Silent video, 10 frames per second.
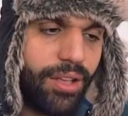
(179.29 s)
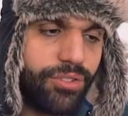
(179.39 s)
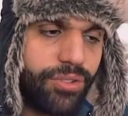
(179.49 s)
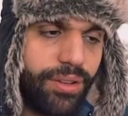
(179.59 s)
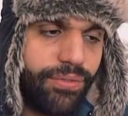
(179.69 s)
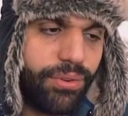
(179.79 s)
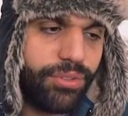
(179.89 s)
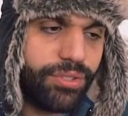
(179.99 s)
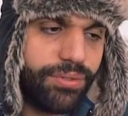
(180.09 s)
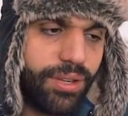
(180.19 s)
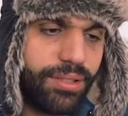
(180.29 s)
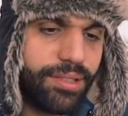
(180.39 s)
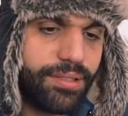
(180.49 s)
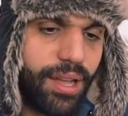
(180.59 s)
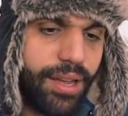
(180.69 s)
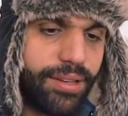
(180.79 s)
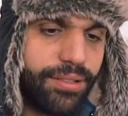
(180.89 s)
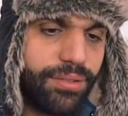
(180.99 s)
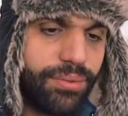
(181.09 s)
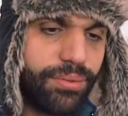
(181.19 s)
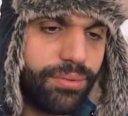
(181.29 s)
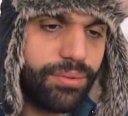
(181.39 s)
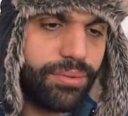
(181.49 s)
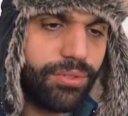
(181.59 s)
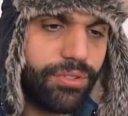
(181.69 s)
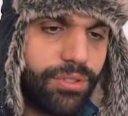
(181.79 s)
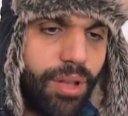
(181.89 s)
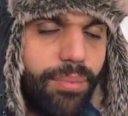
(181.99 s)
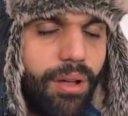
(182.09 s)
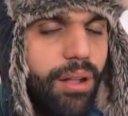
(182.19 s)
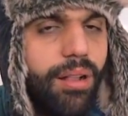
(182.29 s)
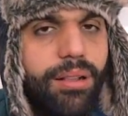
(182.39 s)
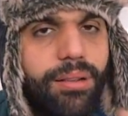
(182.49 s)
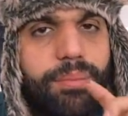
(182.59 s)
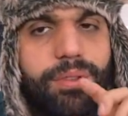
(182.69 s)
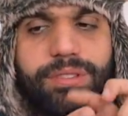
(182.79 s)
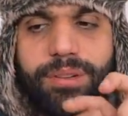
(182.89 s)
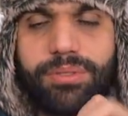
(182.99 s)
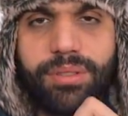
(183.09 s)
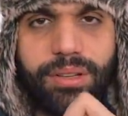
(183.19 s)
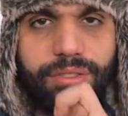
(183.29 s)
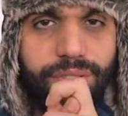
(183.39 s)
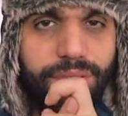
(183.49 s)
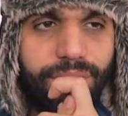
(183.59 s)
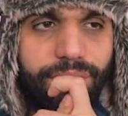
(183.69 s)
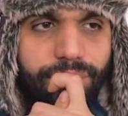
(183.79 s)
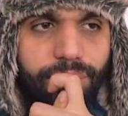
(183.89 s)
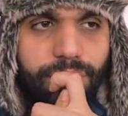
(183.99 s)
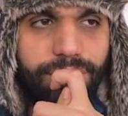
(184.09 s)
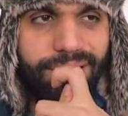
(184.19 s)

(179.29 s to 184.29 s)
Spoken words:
So I first of all decided to stop all music production for